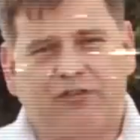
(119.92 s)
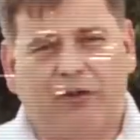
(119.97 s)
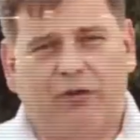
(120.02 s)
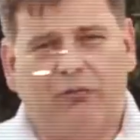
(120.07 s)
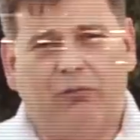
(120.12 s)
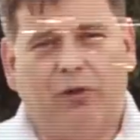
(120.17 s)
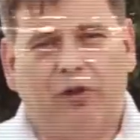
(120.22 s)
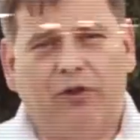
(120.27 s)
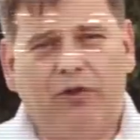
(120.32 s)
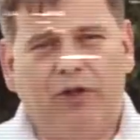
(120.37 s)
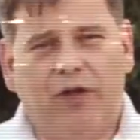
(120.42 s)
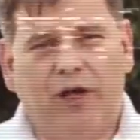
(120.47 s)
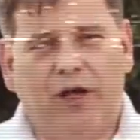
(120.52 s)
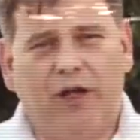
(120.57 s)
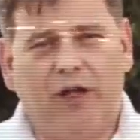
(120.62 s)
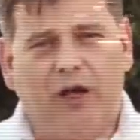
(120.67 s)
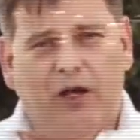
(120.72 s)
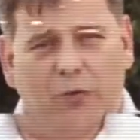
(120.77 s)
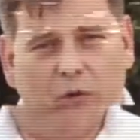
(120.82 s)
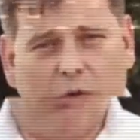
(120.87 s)
to someone
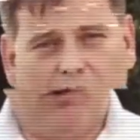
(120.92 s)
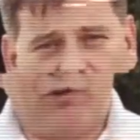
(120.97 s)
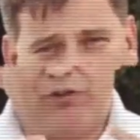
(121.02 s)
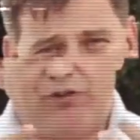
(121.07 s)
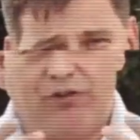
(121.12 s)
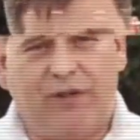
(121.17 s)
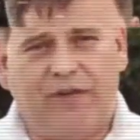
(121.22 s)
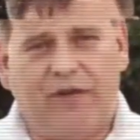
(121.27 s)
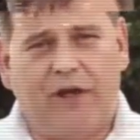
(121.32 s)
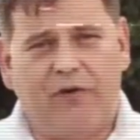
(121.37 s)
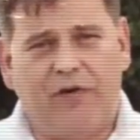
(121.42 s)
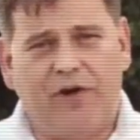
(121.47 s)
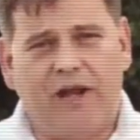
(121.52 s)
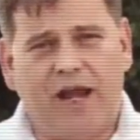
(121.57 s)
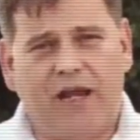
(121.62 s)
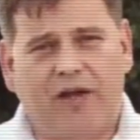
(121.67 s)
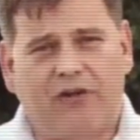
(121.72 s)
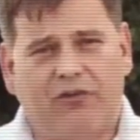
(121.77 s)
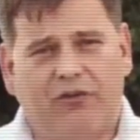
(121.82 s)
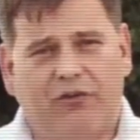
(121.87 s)
and I want to see their
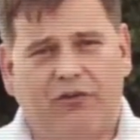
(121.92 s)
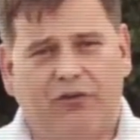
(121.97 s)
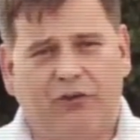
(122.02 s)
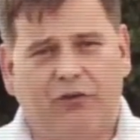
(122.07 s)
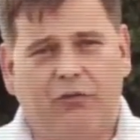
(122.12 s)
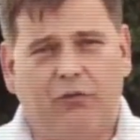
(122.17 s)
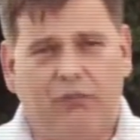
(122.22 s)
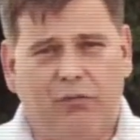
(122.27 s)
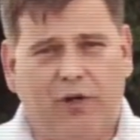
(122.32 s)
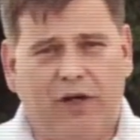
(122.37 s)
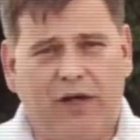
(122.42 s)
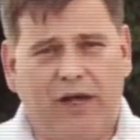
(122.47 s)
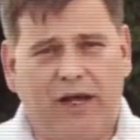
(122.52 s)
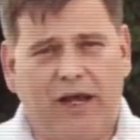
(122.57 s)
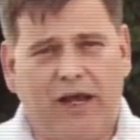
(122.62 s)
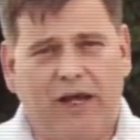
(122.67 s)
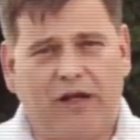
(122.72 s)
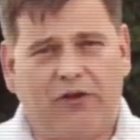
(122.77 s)
reaction to my